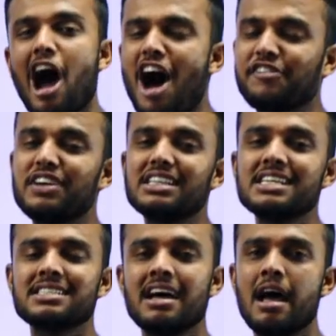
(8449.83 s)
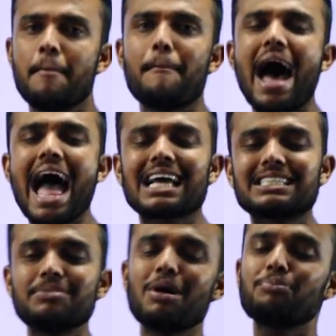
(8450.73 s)
After this,
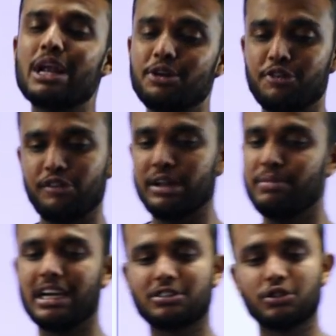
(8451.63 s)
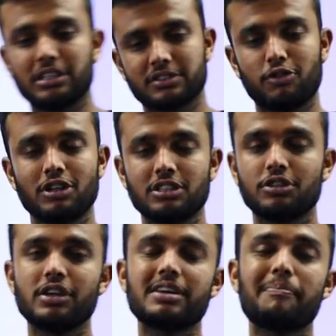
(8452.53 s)
maximum 10 to 15 minutes, students. For this
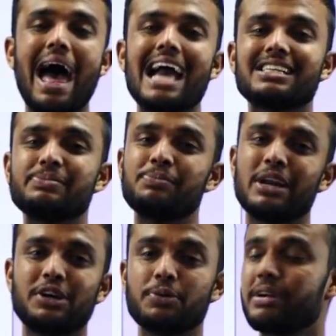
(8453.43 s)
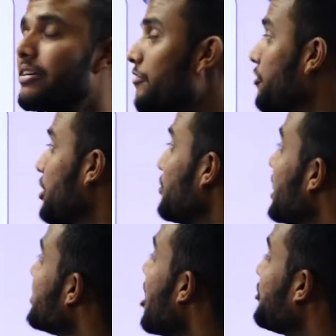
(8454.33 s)
unit, maximum 10 to 15
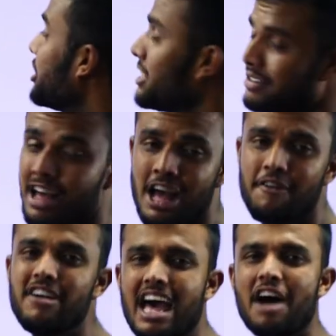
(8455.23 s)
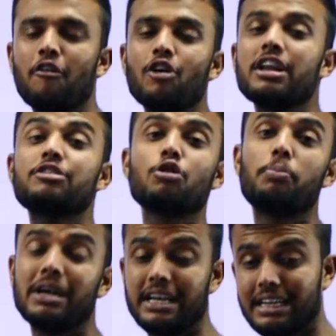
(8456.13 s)
minutes. After this, we have only
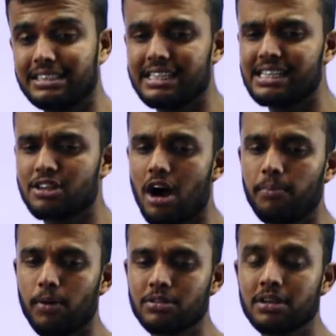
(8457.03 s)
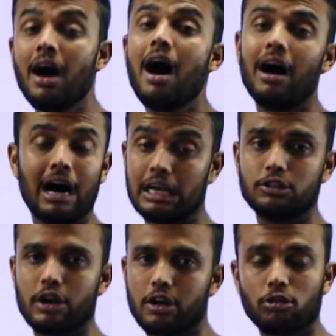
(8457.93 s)
soap and detergents compounds.
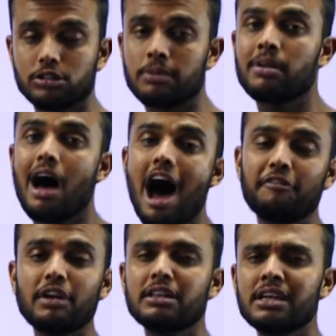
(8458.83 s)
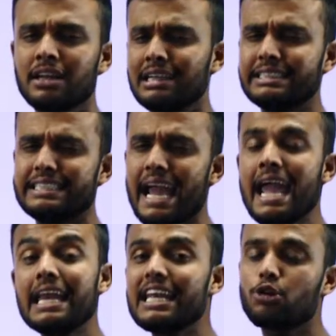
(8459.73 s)
Concept. After that,
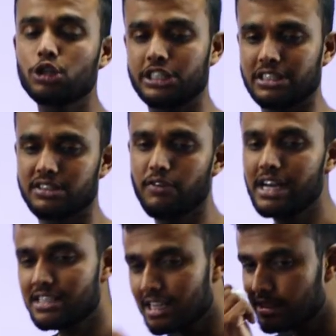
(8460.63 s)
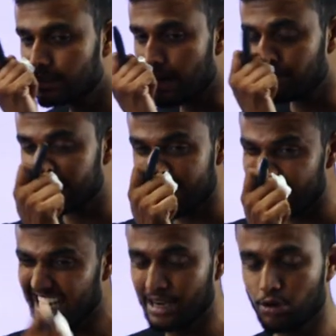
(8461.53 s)
JEE NEET questions. We discussed some
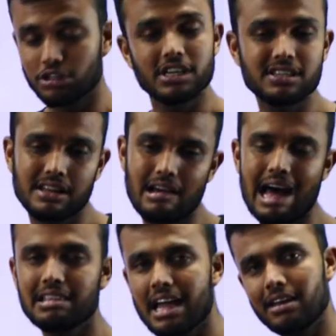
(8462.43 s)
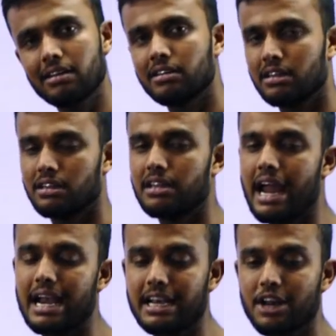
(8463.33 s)
JEE NEET questions, and then the
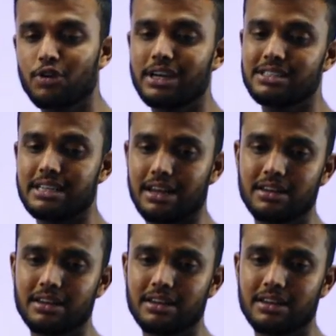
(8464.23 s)
entire unit is done.